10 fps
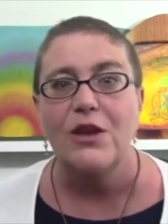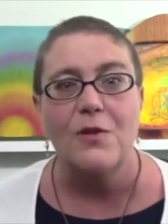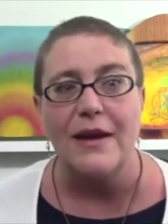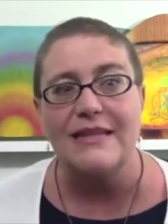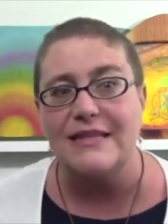
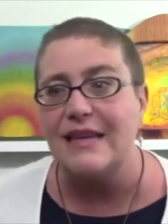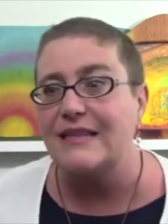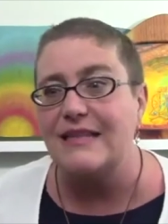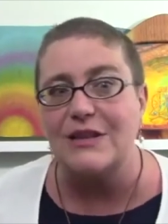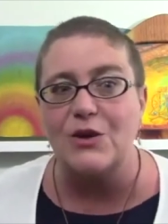you might see
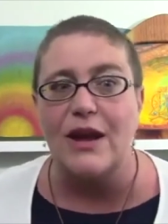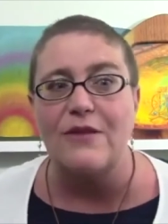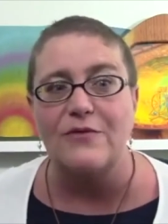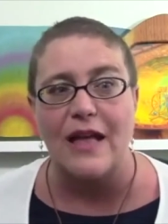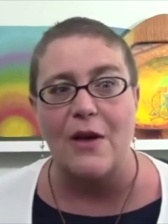six or
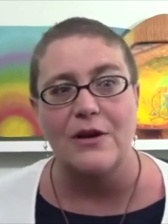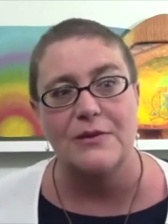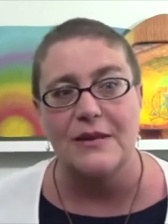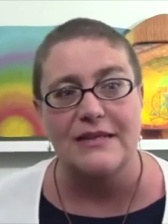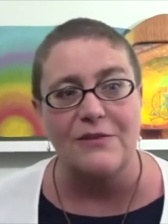eight
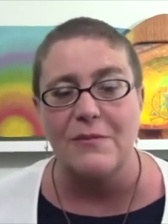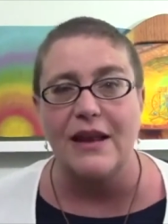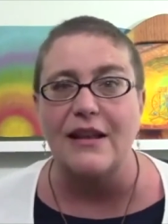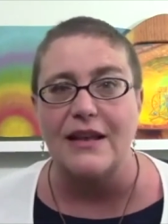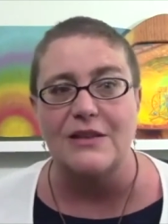flowers because they've
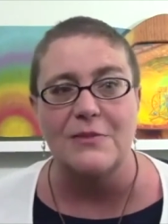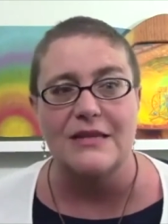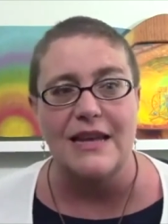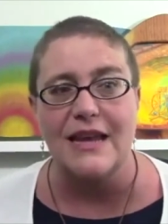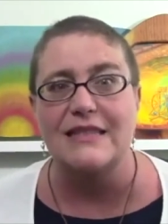made lots of
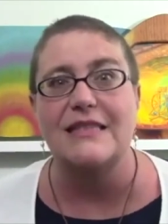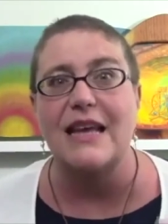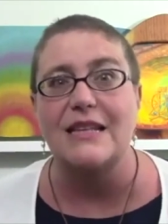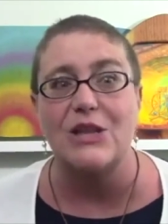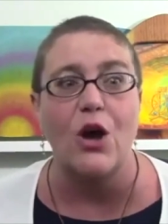mistakes.
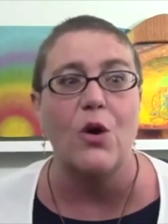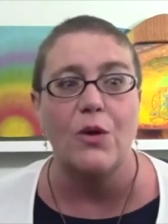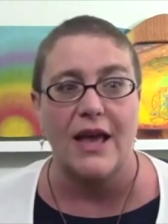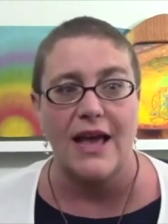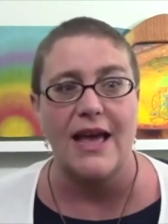That's
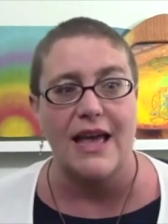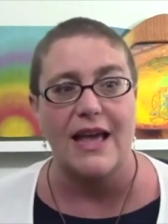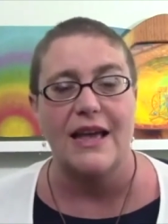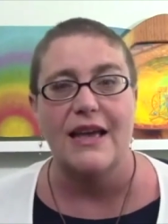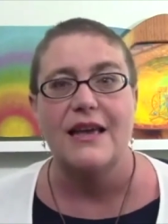okay.